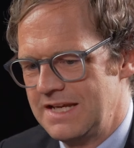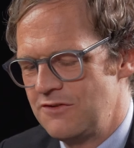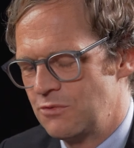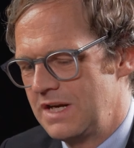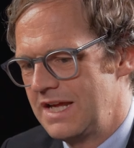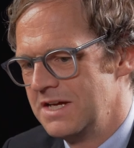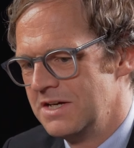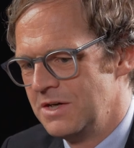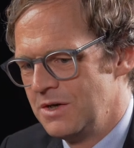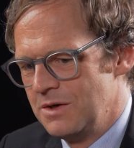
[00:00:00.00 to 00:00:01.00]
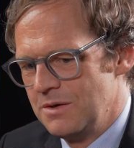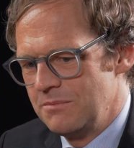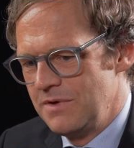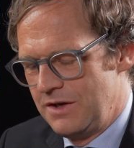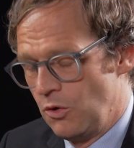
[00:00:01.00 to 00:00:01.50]
he's really
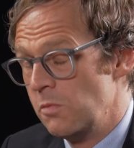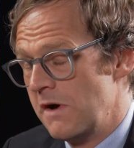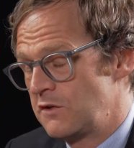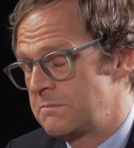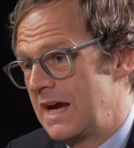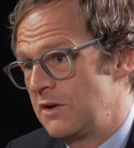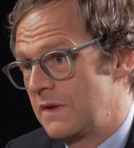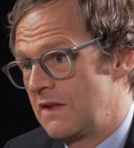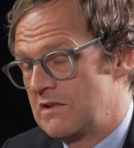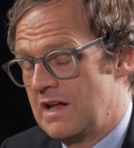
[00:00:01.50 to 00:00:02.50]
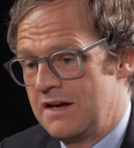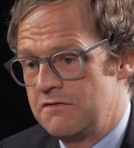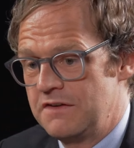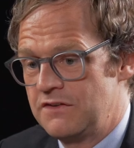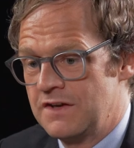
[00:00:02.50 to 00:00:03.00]
he almost paid with his
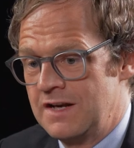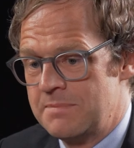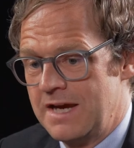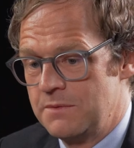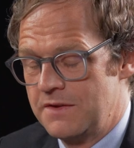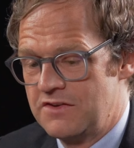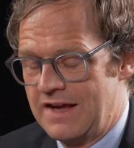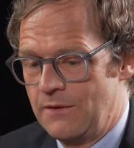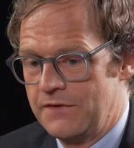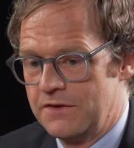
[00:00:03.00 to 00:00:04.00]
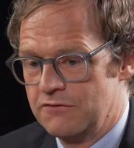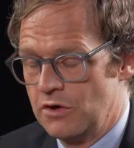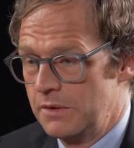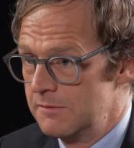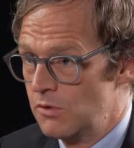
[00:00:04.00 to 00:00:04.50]
life. He certainly paid with his health
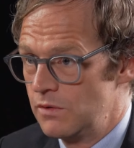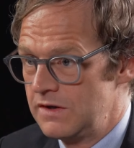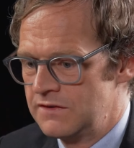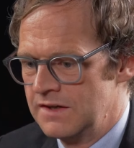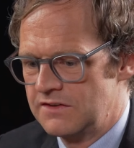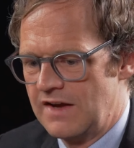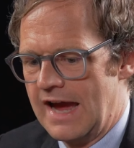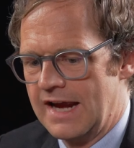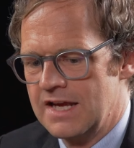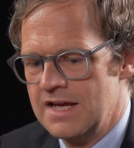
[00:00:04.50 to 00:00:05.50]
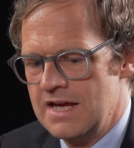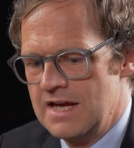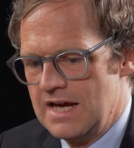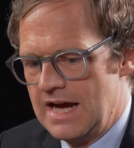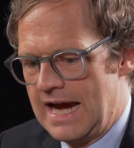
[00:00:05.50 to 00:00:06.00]
following a more recent attack,
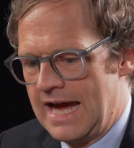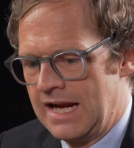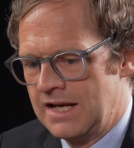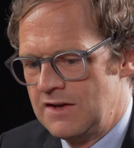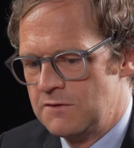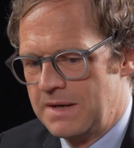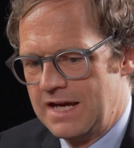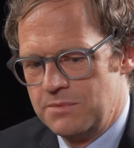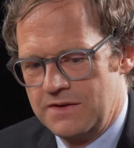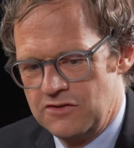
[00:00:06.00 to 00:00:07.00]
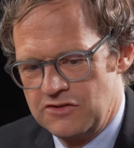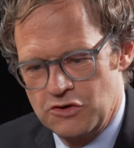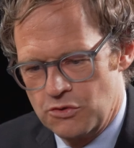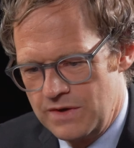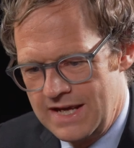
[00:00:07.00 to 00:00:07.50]
and he's paid with his
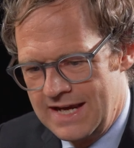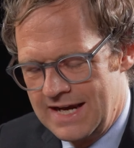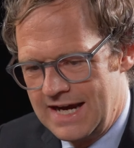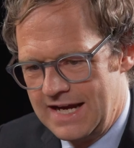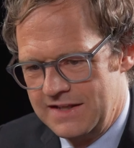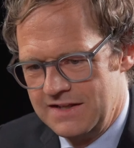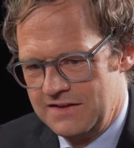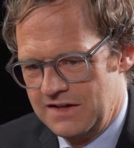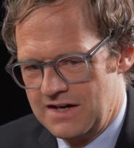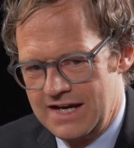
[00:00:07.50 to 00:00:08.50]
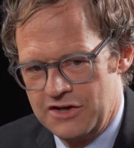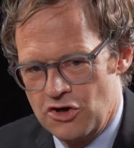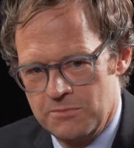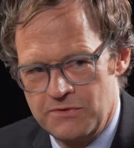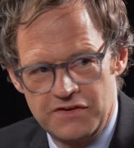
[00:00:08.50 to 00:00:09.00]
career. Uh, the guy had
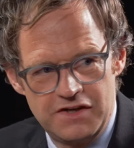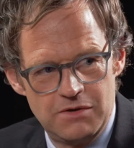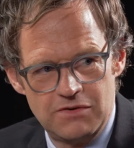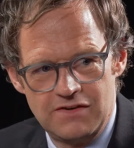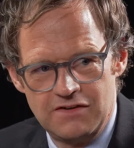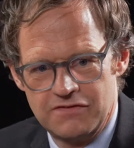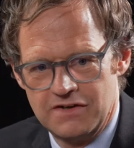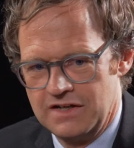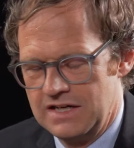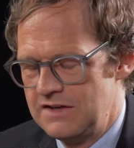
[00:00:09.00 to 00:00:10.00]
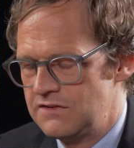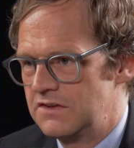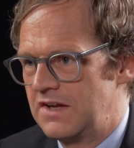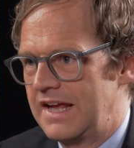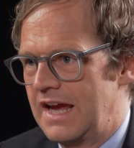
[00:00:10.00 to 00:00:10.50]
armed security for at least
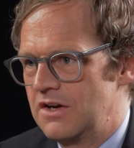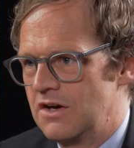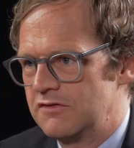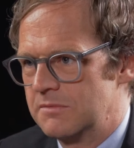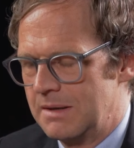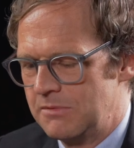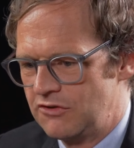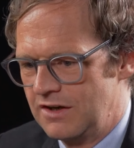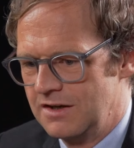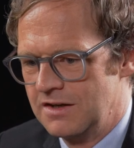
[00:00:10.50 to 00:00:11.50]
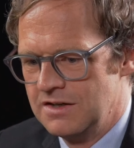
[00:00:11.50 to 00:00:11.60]
a decade after publishing